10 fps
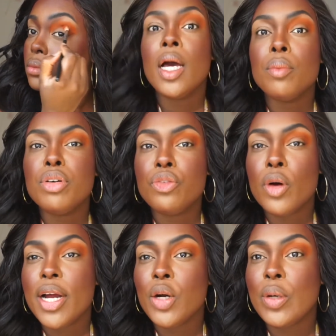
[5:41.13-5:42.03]
Before
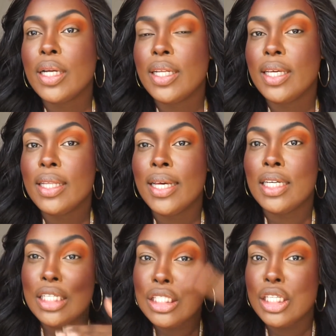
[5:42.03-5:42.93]
I quickly like
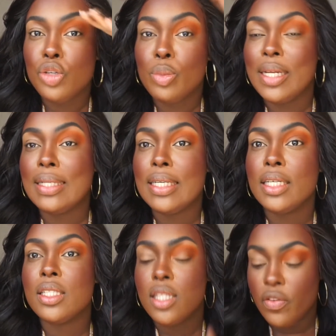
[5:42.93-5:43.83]
continue blending and
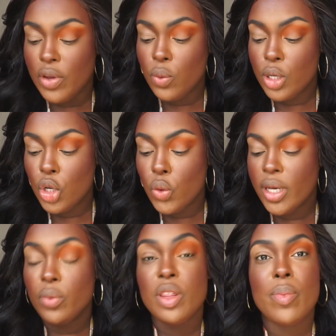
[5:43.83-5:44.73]
stuff, I want to go
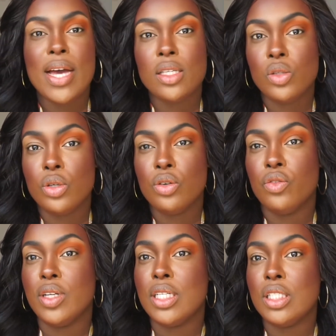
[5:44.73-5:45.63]
in with MAC Studio
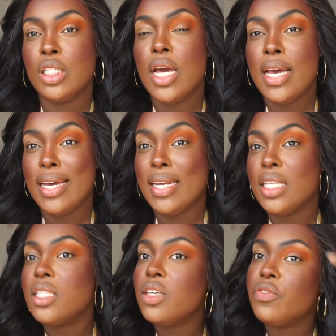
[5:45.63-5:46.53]
Finish in
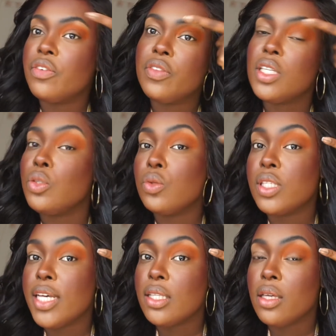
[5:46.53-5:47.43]
NC50 to
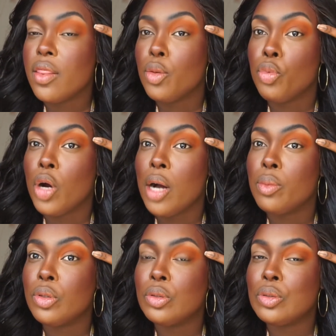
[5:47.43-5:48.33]
set the brow
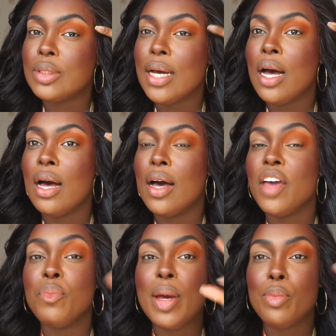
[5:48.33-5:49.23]
bone.
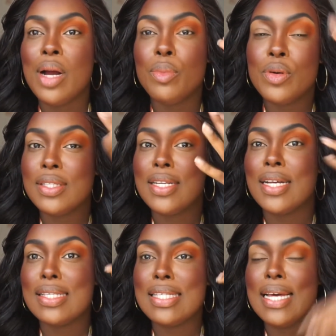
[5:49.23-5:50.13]
If my brow bone is not
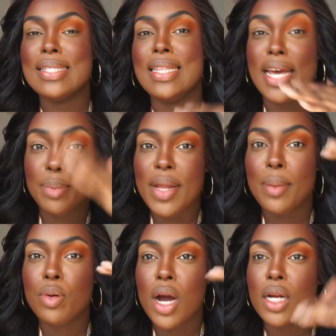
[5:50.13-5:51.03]
set and I apply
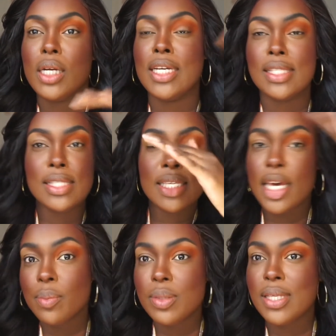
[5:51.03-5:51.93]
product, it
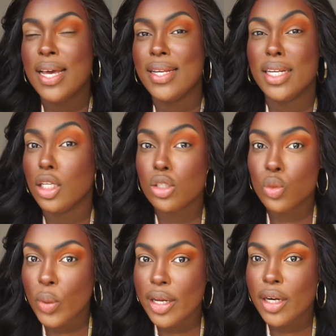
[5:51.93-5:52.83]
skips and then it looks
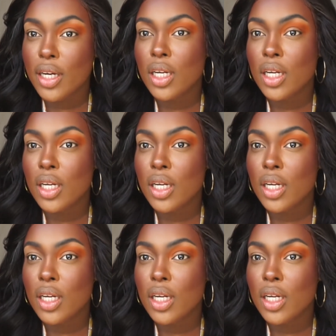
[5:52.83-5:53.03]
weird.